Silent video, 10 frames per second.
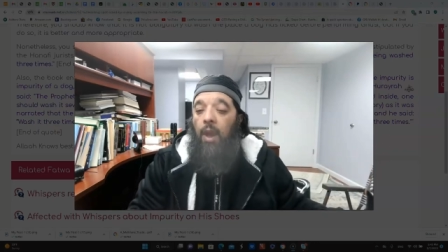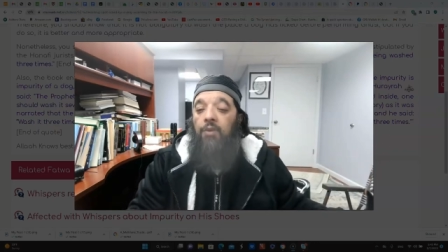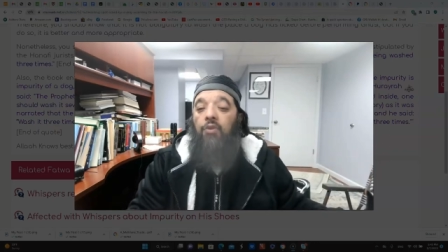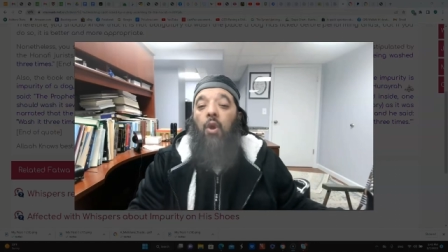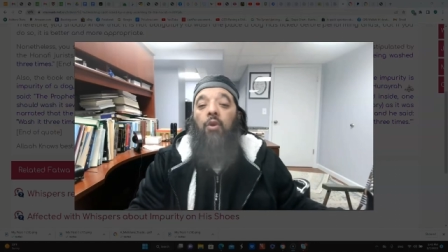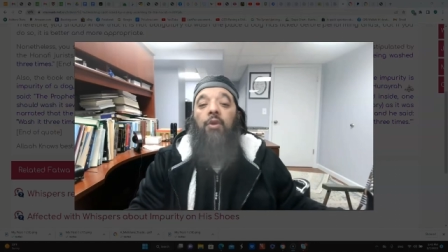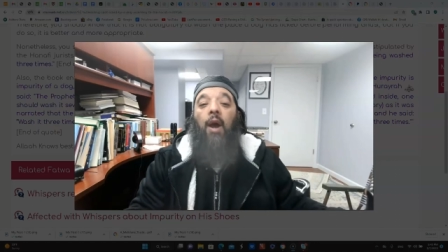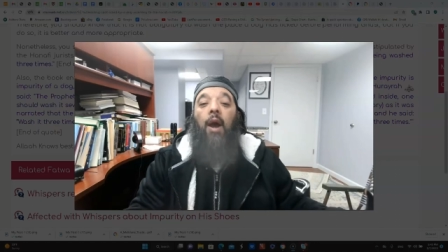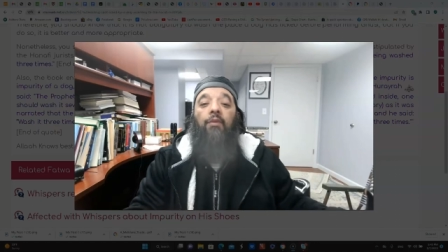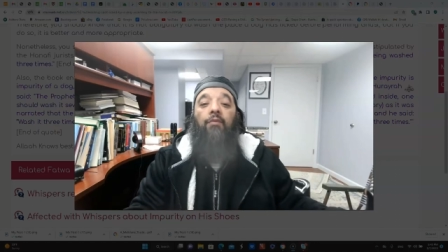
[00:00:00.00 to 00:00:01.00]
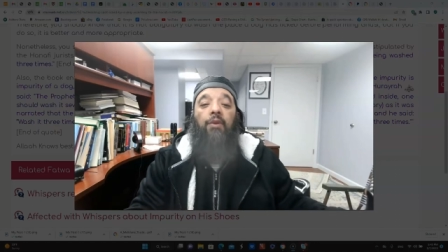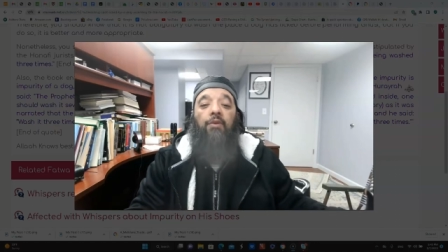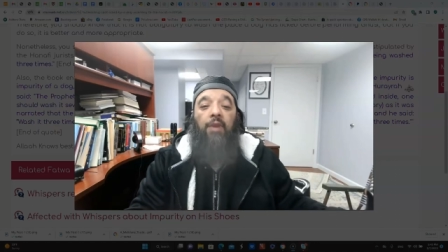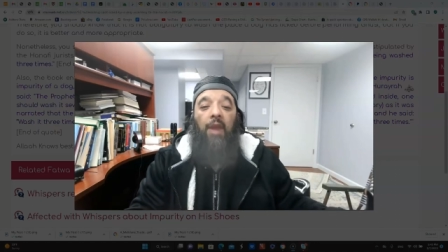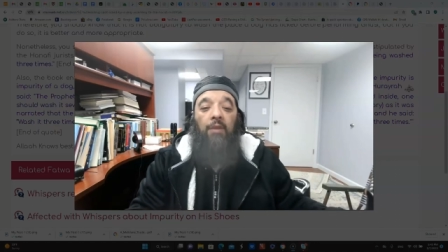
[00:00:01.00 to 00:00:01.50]
And so the Hanafi
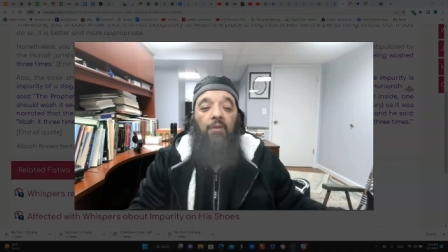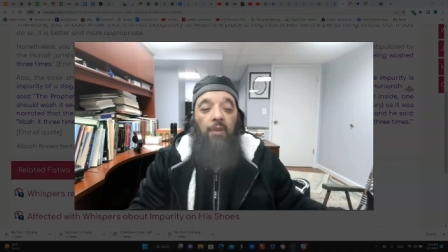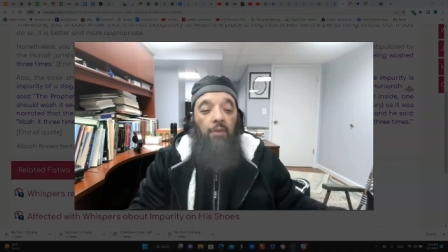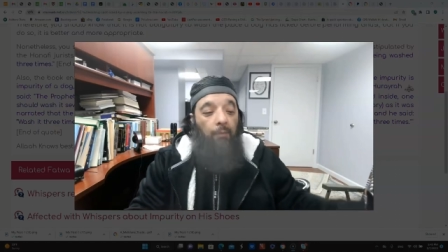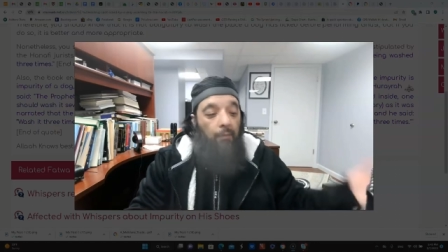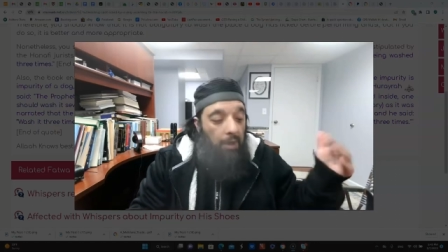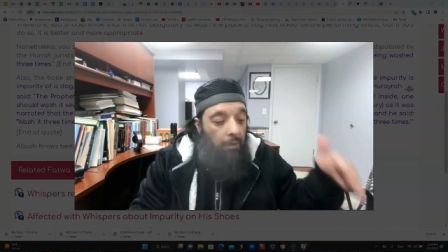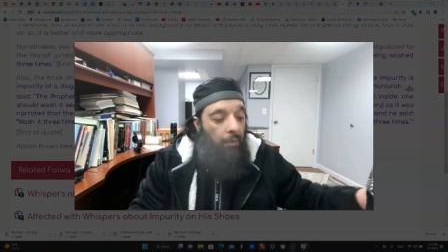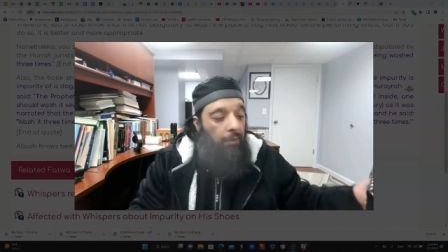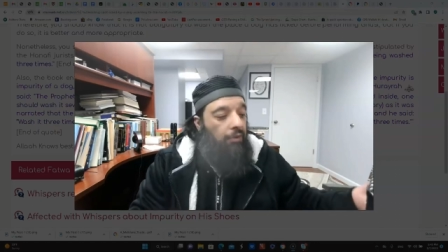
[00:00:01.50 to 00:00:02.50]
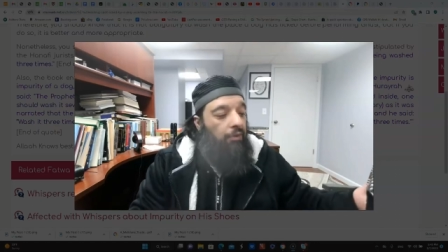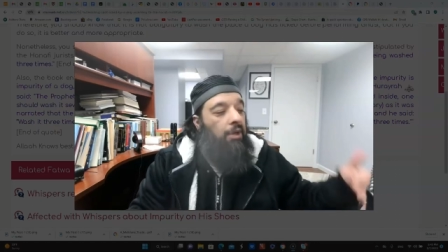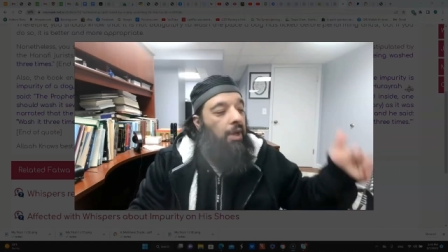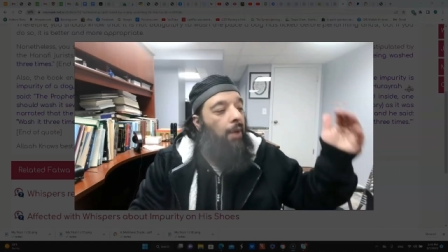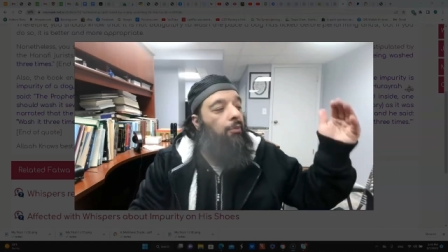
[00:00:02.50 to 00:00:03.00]
stance is the minimum is
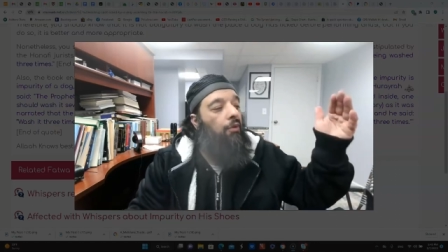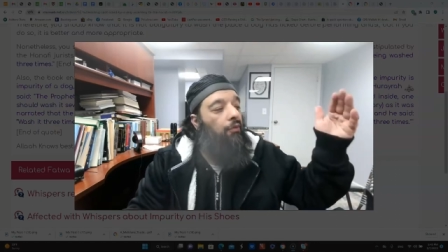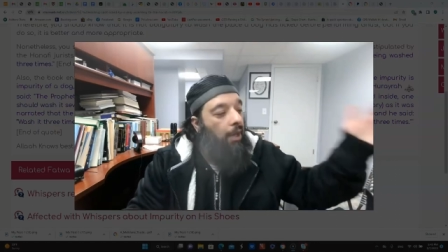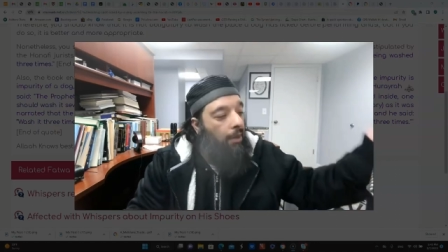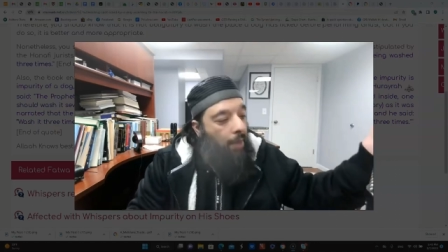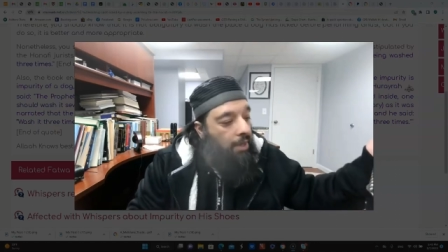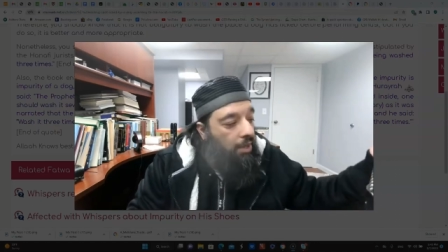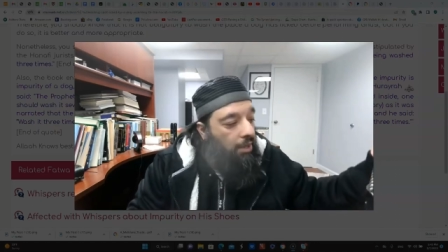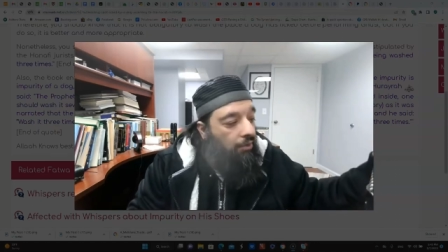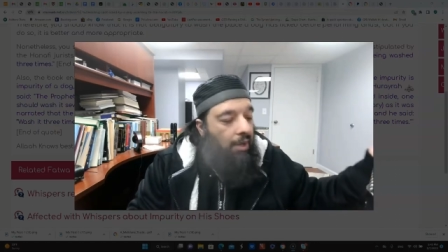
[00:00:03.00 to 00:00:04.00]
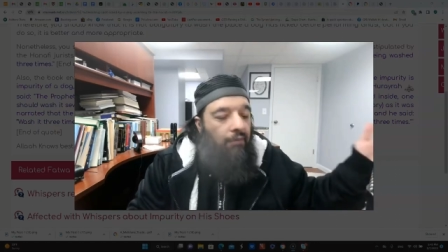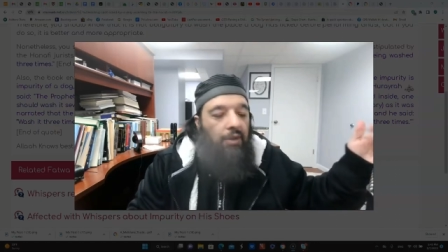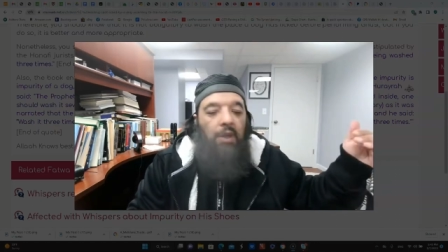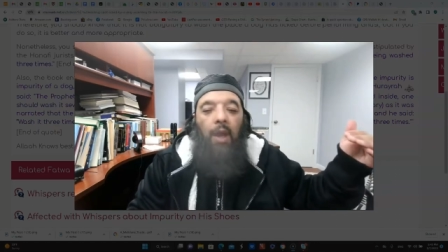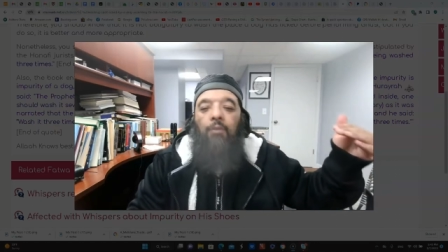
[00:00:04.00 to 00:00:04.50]
three times, the recommended is
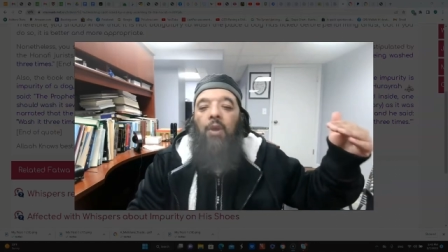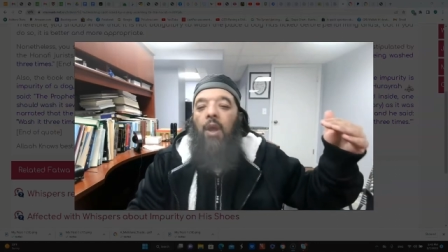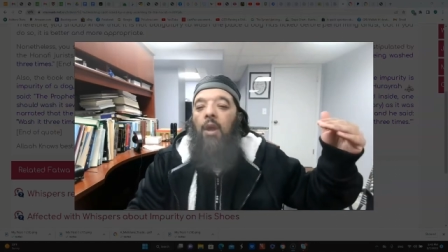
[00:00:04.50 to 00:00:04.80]
seven times,